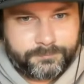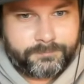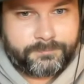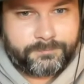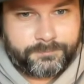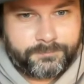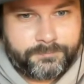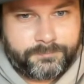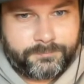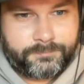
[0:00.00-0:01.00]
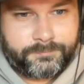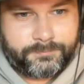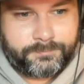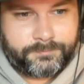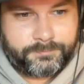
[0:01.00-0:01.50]

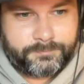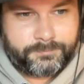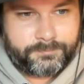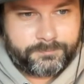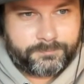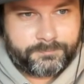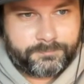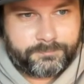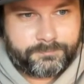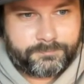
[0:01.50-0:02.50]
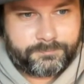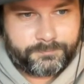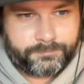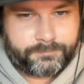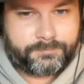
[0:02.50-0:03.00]

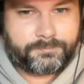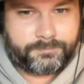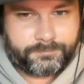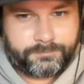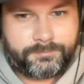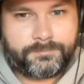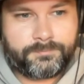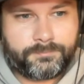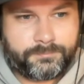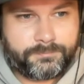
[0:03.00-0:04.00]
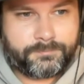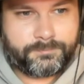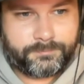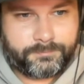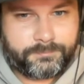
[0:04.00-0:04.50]

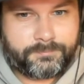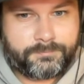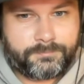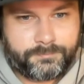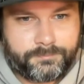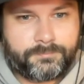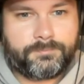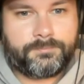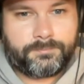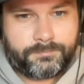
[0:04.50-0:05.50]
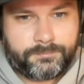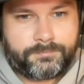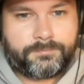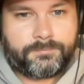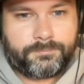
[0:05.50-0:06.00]

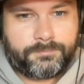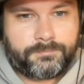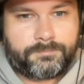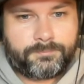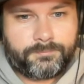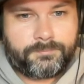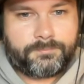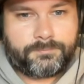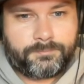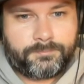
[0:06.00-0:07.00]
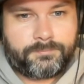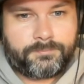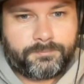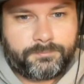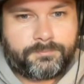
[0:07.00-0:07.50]

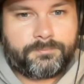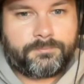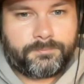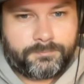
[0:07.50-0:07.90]
(silent)